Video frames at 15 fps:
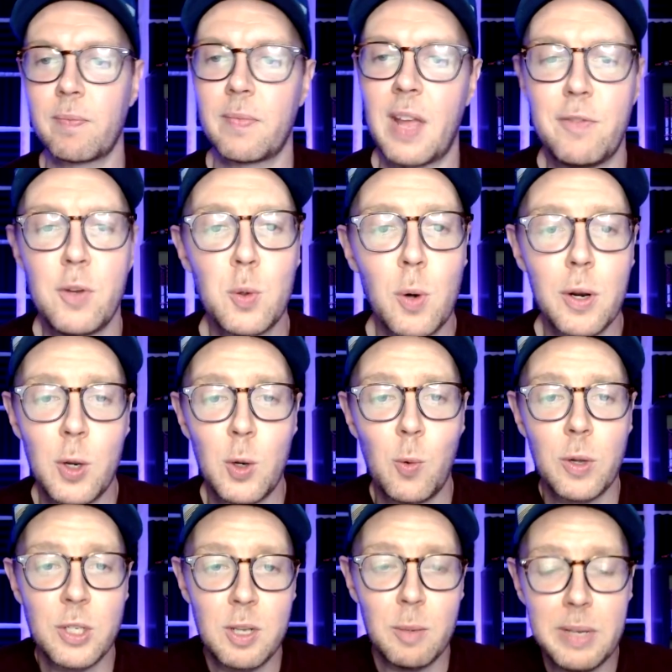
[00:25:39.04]
If you were on Who
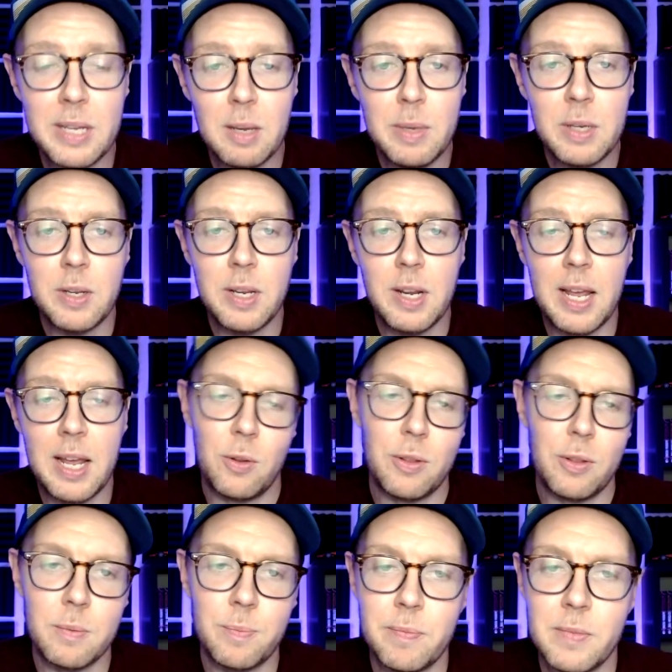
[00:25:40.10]
Wants to Be a Millionaire,
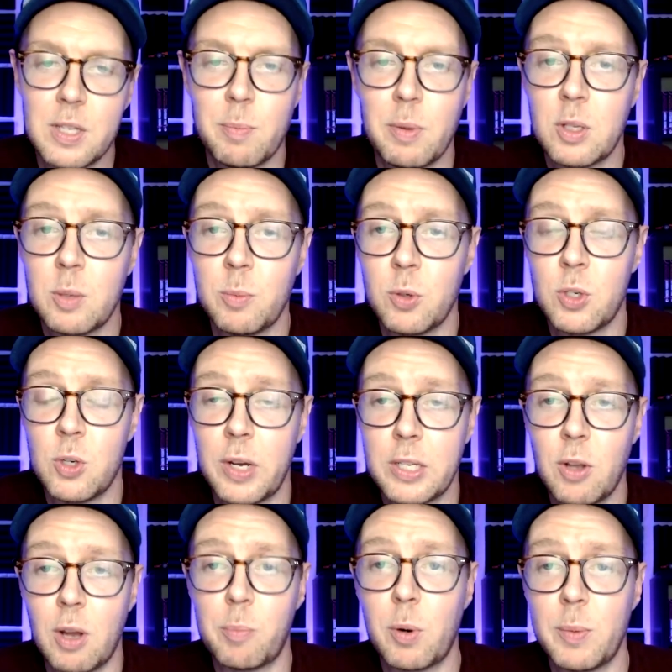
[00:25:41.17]
although it's multiple choice,
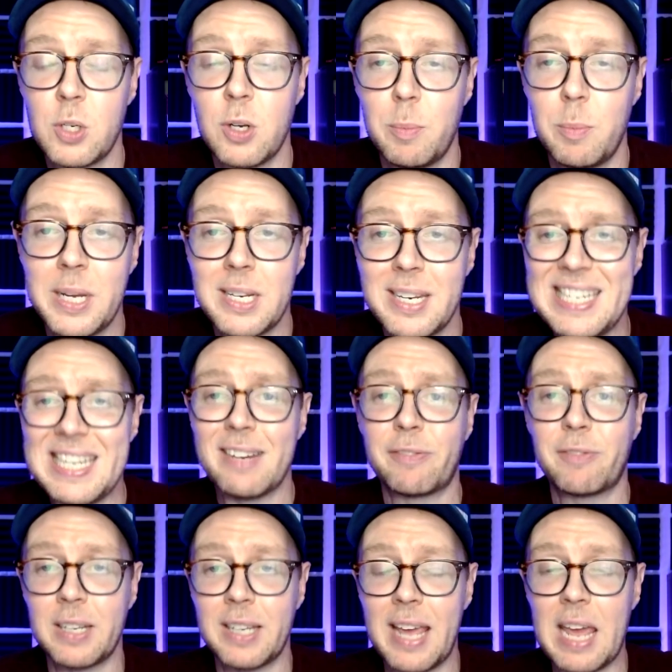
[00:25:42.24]
so I probably should have picked a
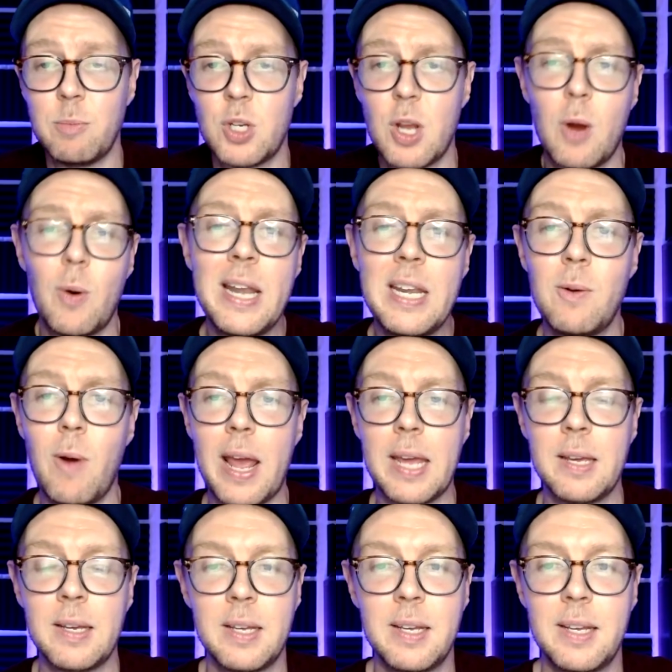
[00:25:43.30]
different game show.
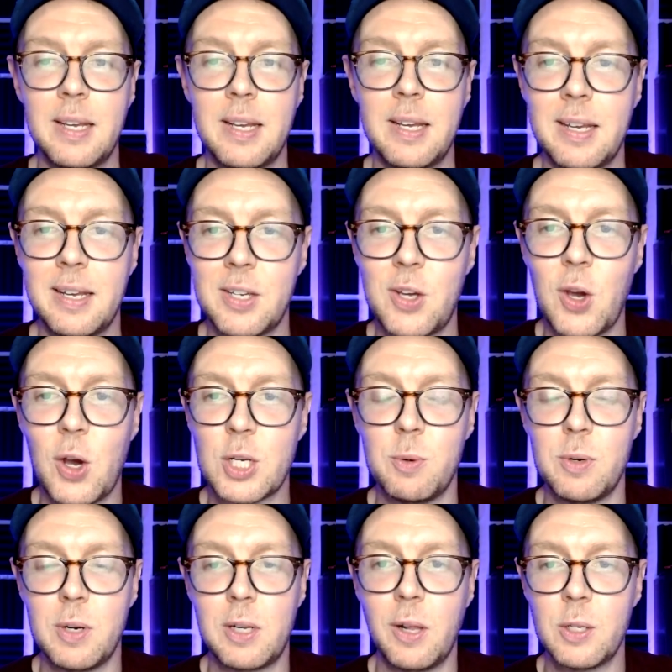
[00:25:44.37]
Anyway, gosh, we
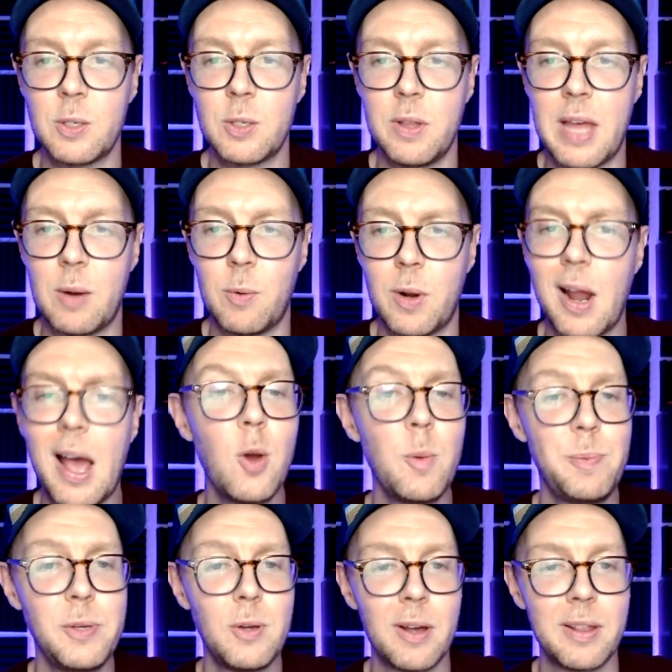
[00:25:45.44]
were close with that one. I hope
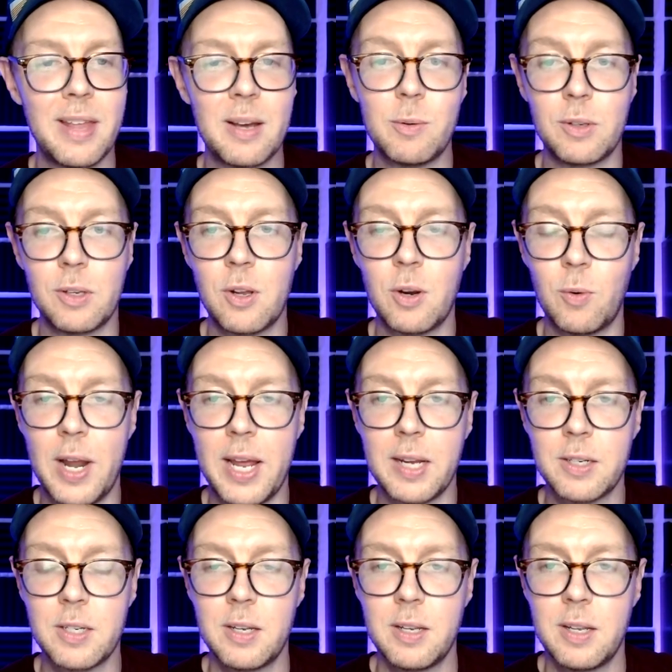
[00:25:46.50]
you got that one
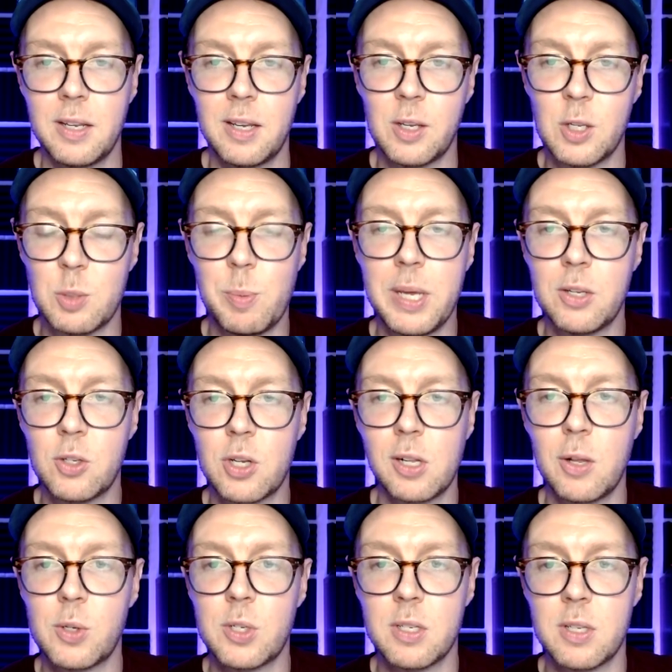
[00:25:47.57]
correct, because being as
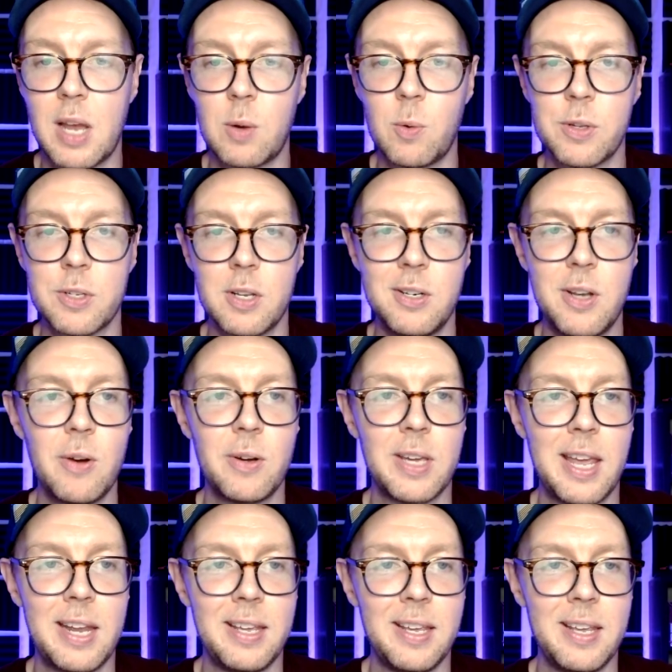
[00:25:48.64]
close as I was and not
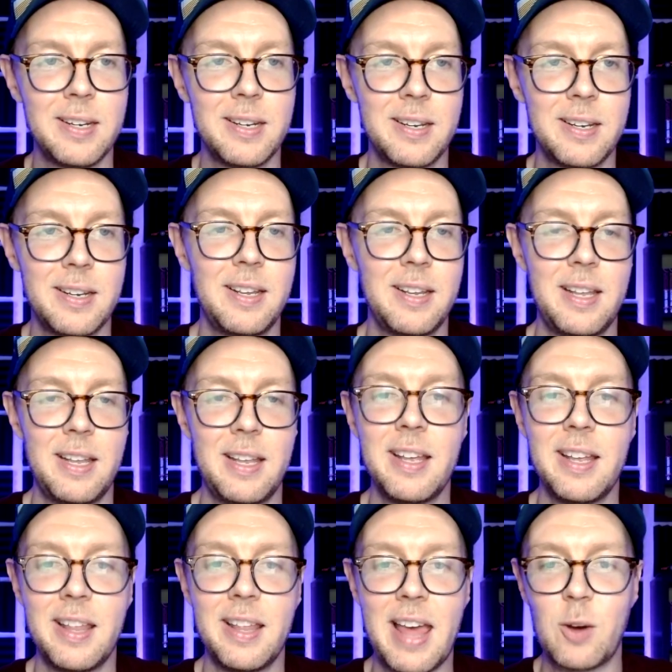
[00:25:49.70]
getting it,
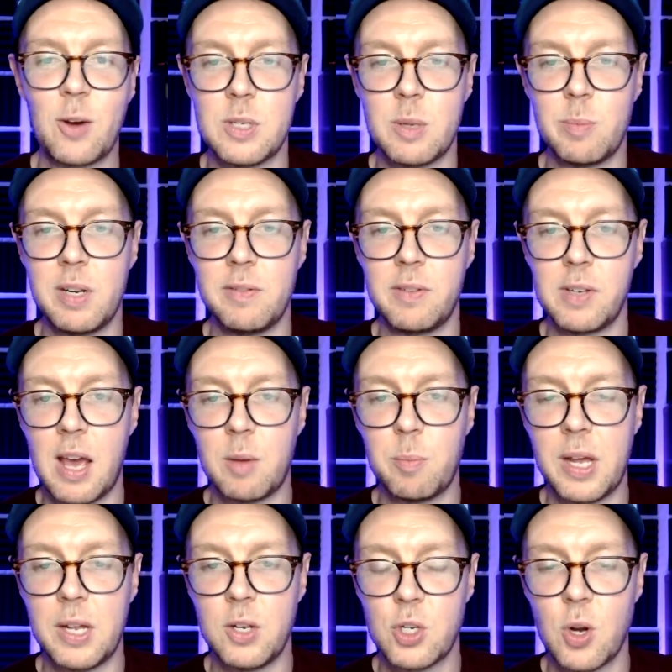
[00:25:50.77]
that was a bit of a gut
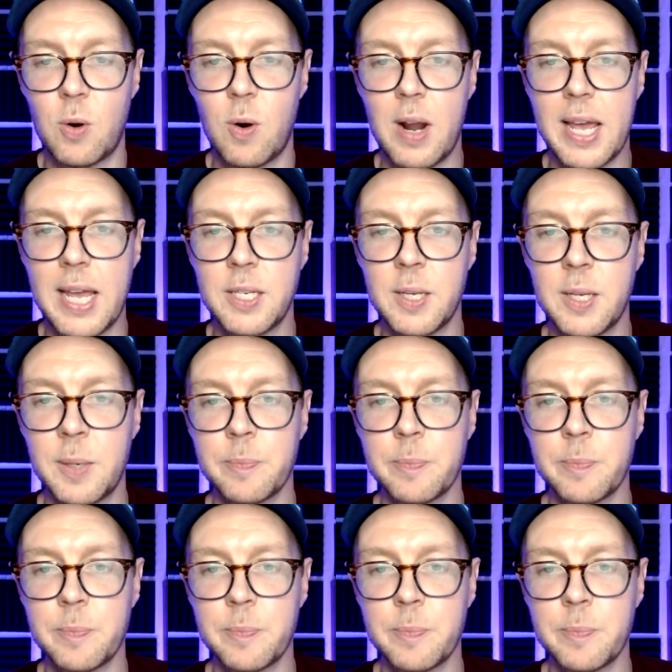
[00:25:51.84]
punch. All right.